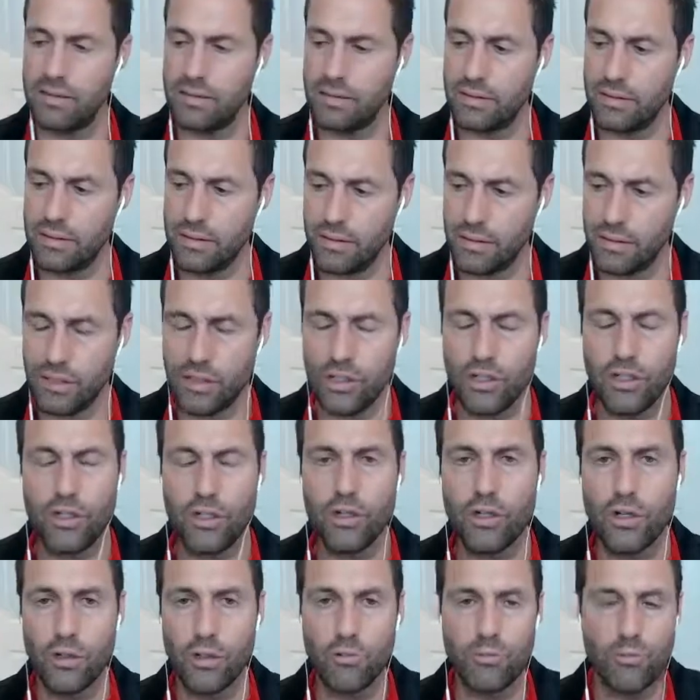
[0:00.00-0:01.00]

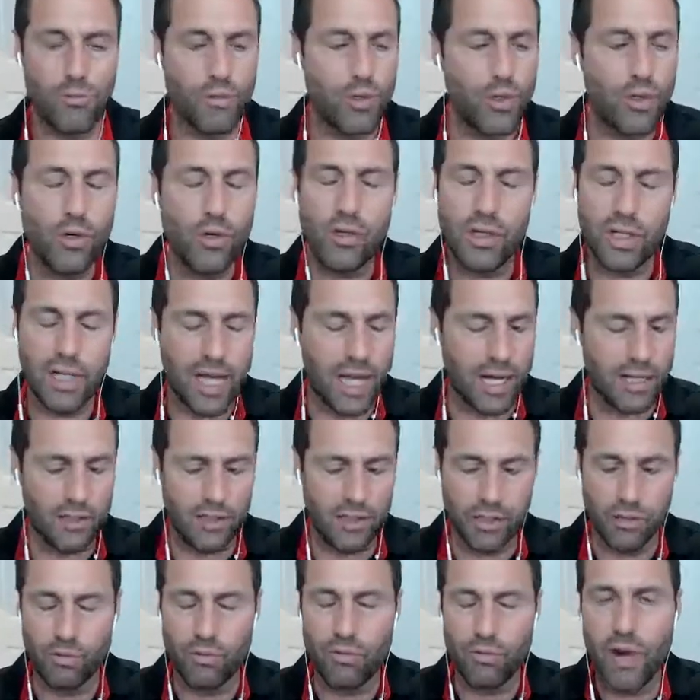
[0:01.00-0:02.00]
you can actually
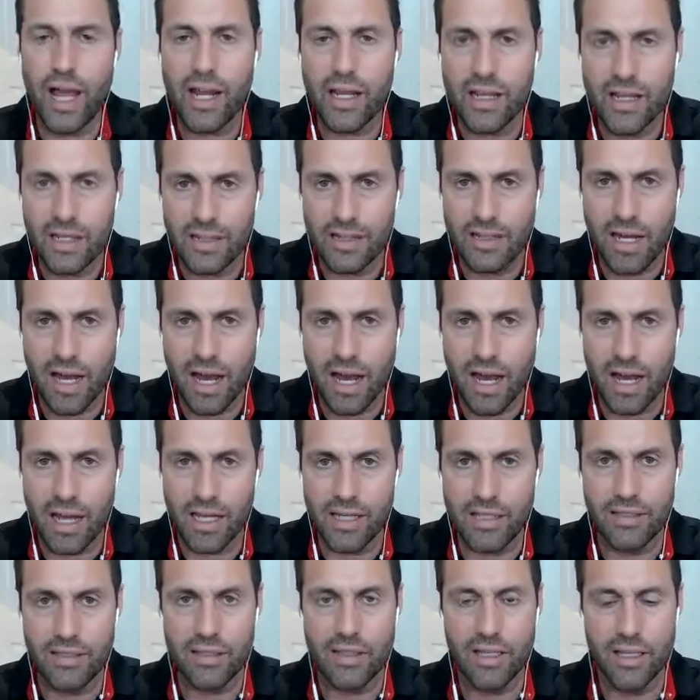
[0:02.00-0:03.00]

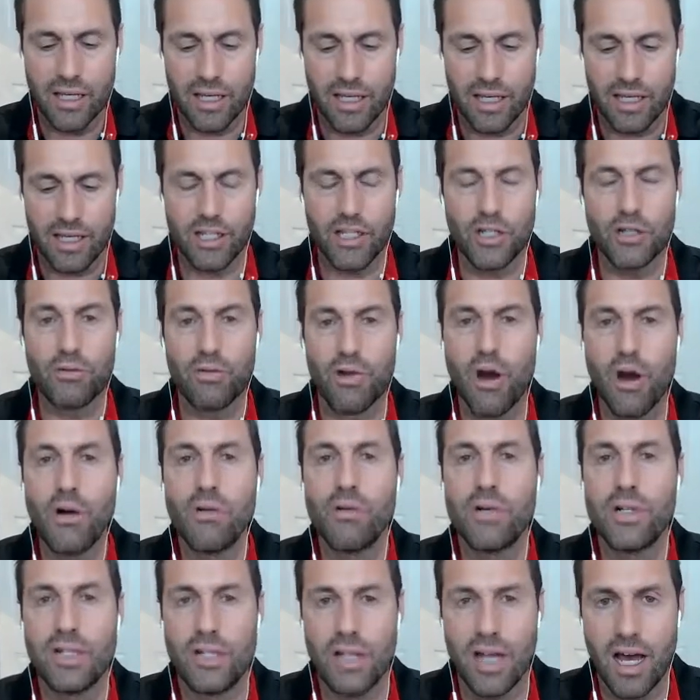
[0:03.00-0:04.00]
recognize your own
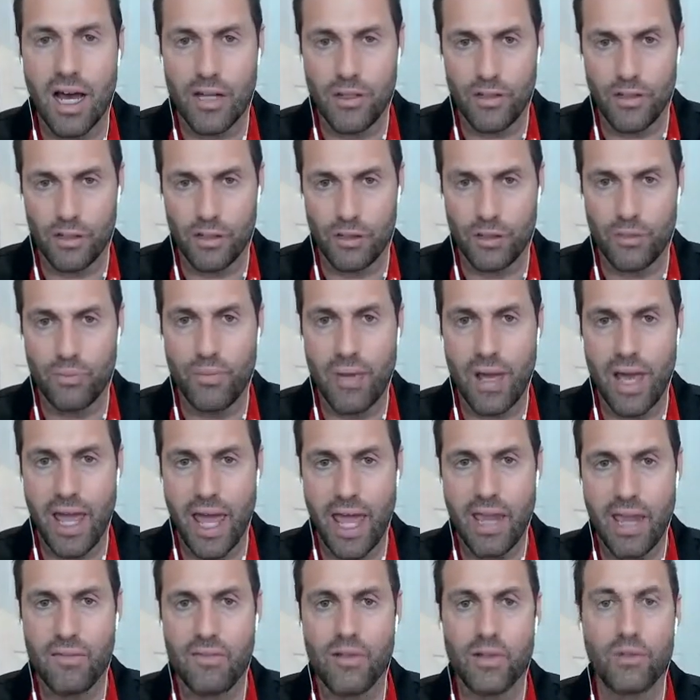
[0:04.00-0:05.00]
illogical
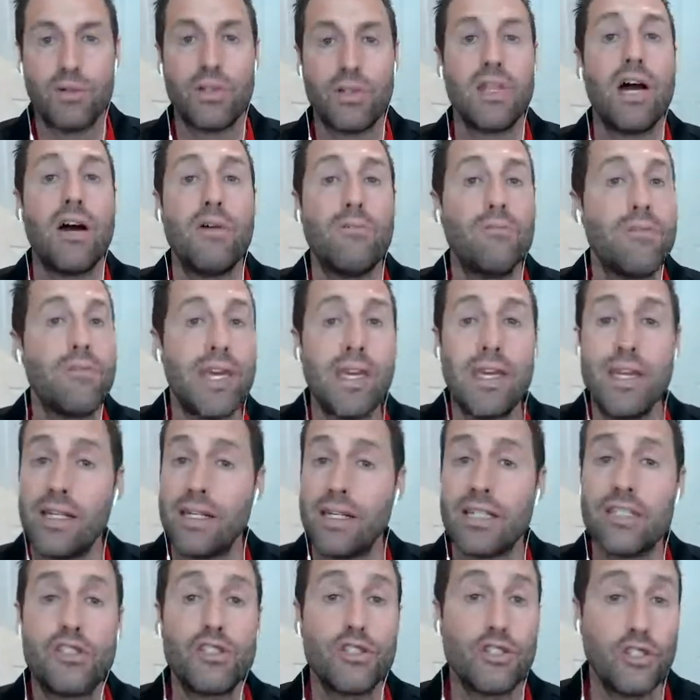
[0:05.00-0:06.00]
behavior without making
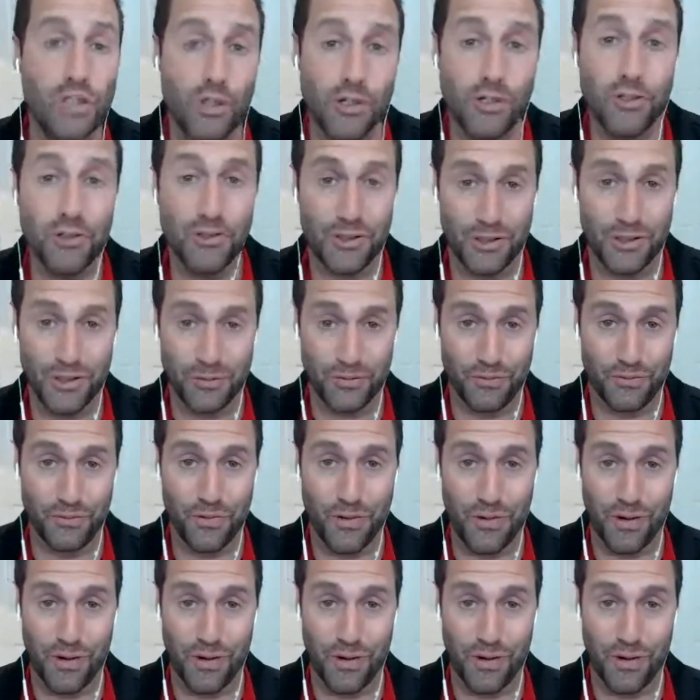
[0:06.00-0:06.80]
excuses for